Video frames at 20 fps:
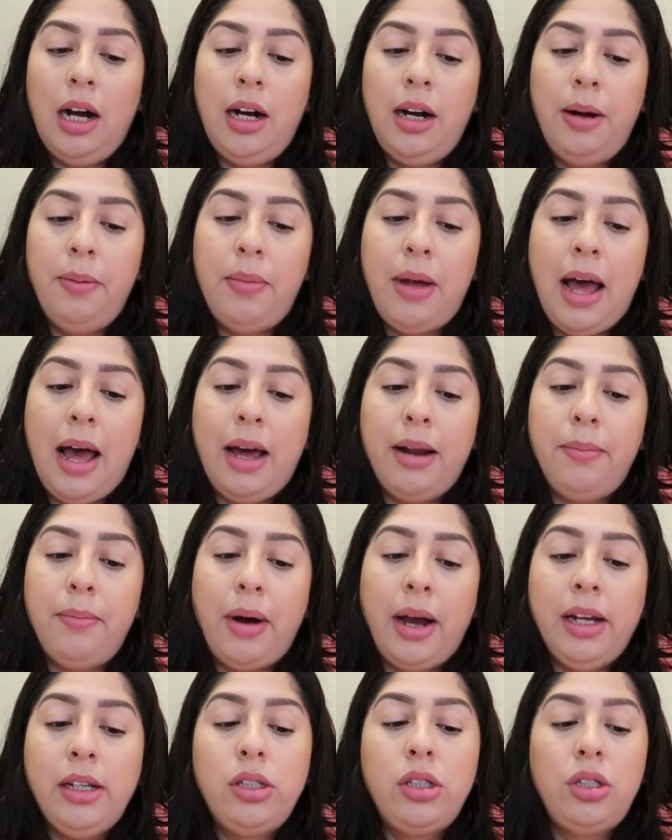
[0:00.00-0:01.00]
Um, and
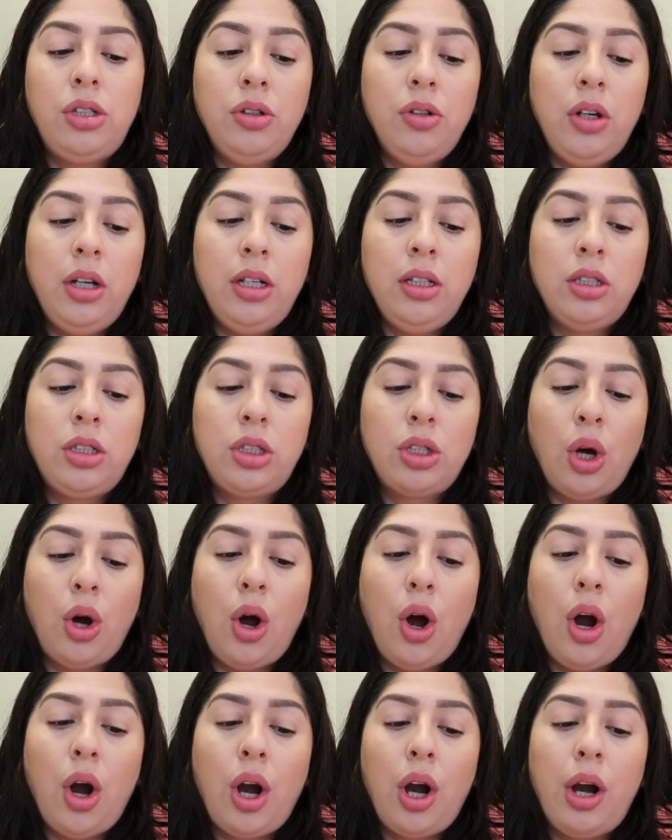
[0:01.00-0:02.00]
my students
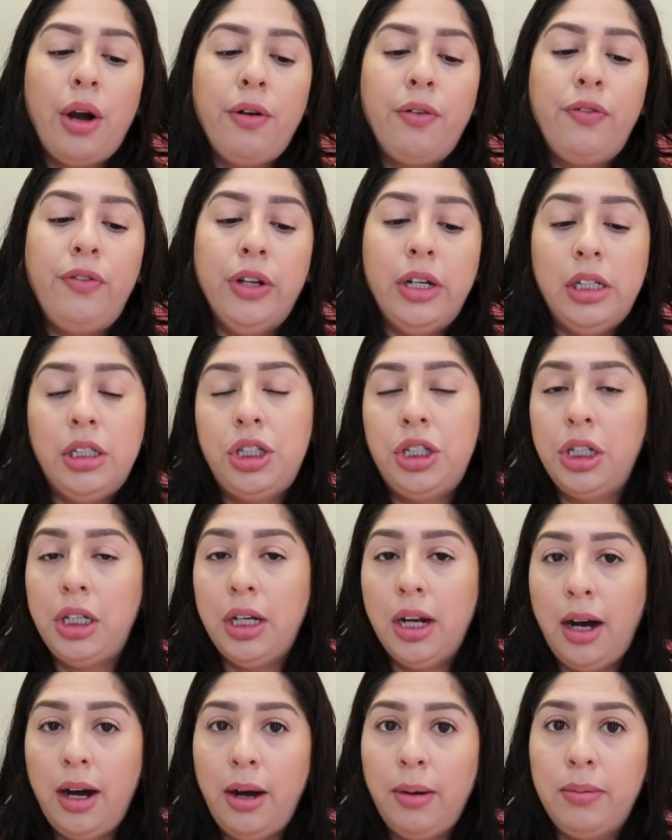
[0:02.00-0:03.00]
are
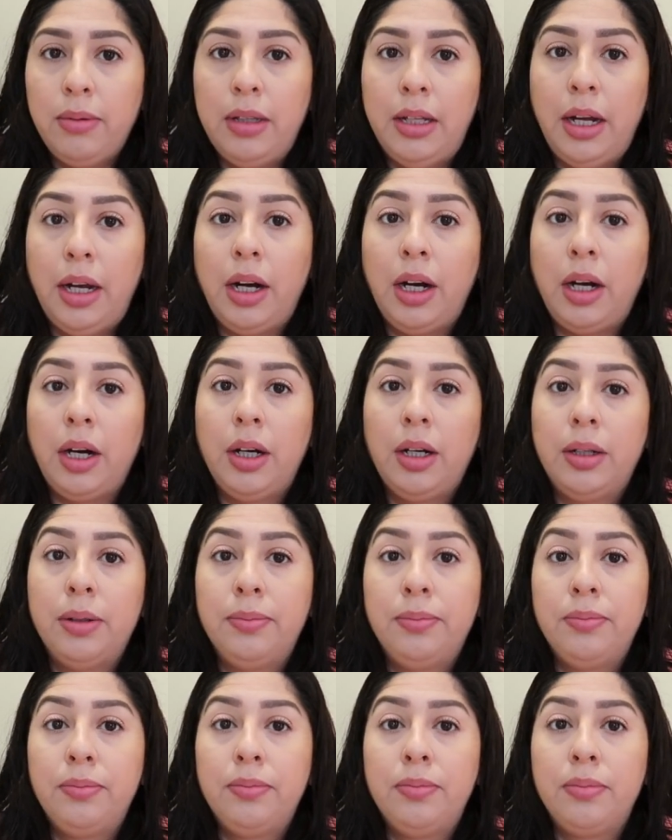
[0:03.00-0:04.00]
finishing up their
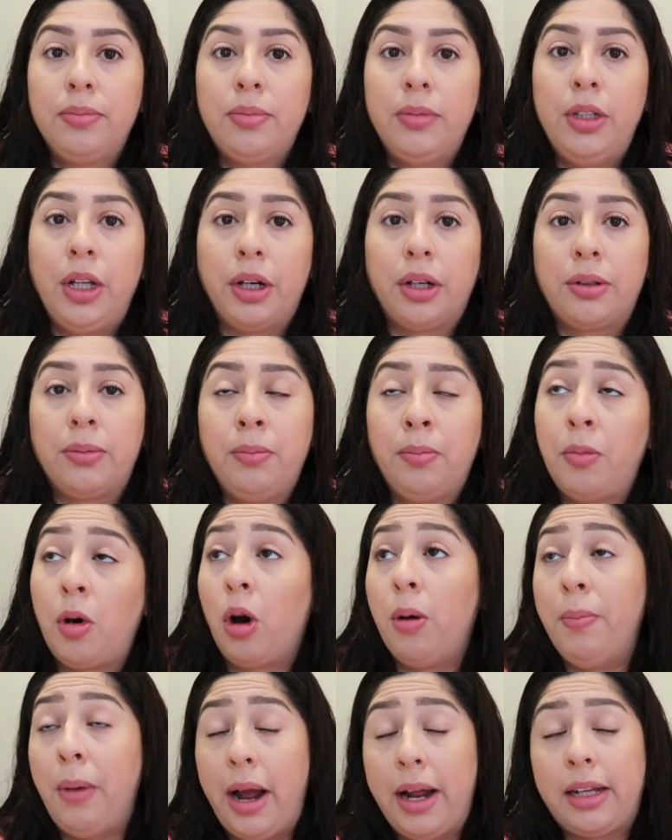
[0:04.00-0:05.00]
their
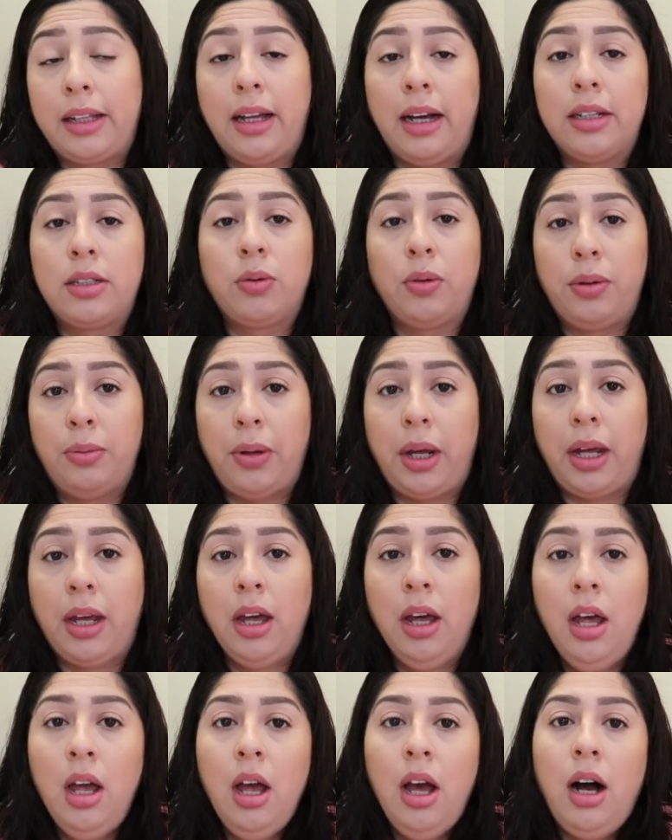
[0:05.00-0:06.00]
or my class with
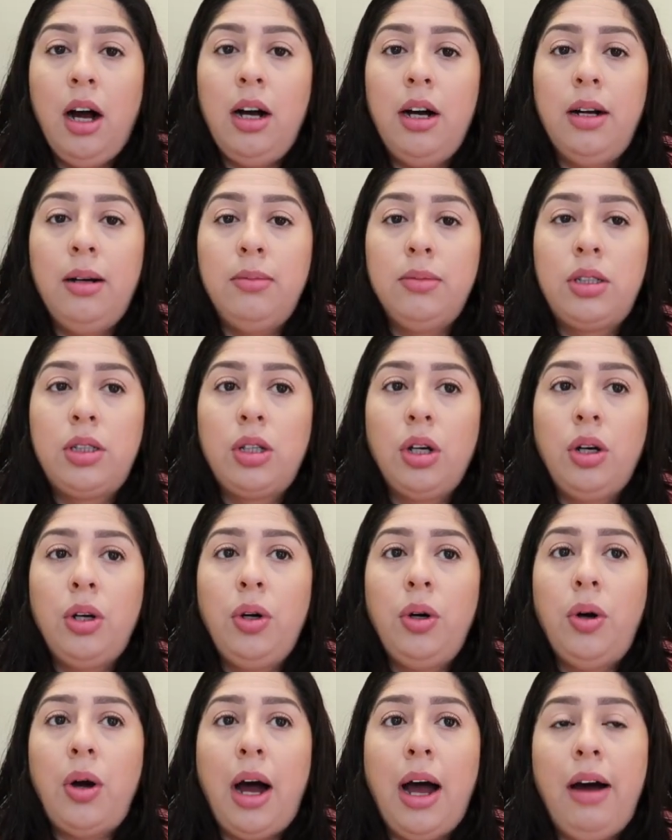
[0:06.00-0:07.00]
me. Um,
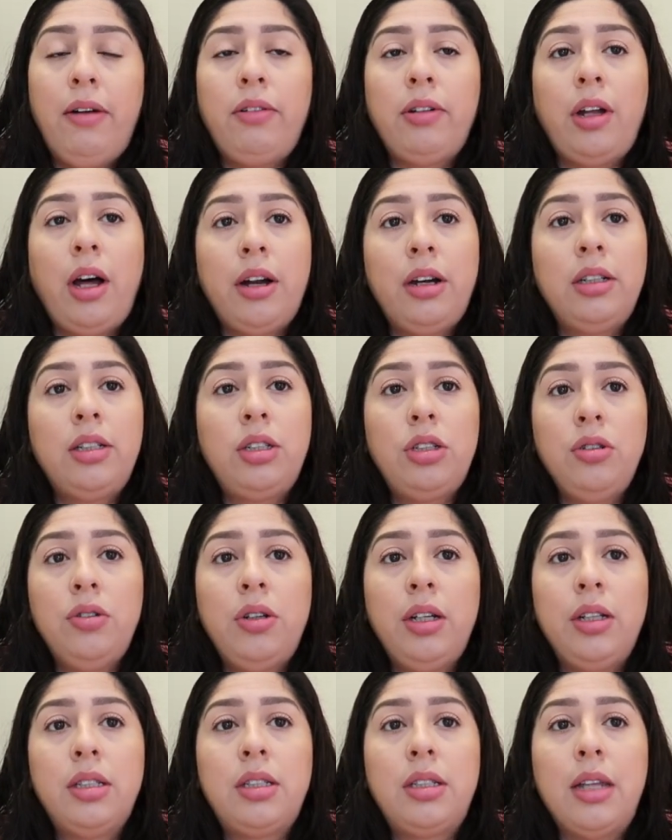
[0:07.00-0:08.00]
so I have a lot of
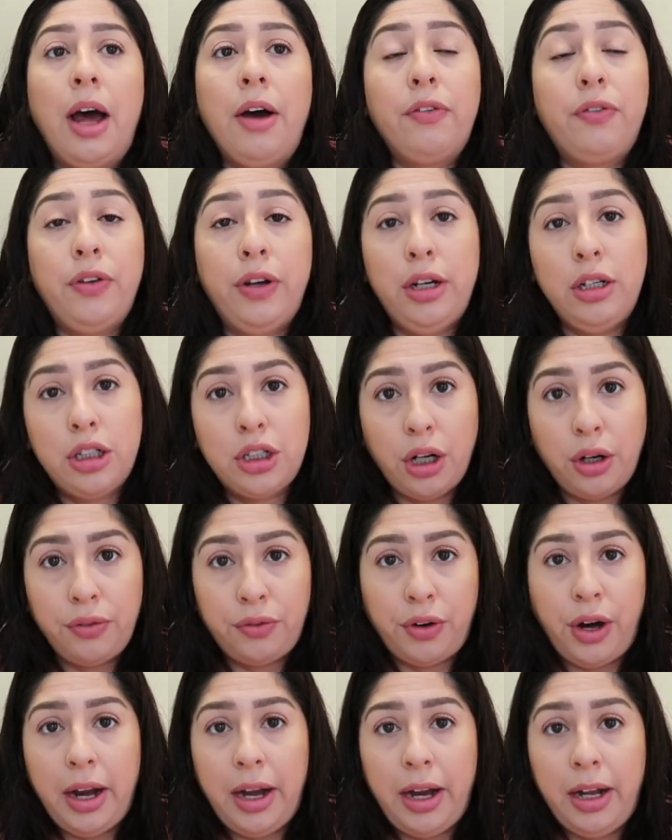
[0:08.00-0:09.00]
students that finished
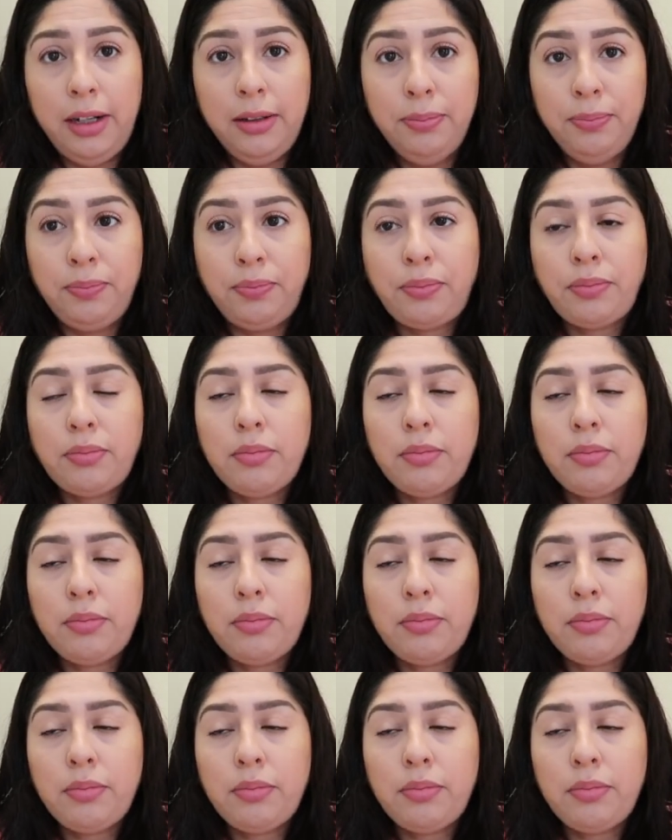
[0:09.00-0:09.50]
on Friday.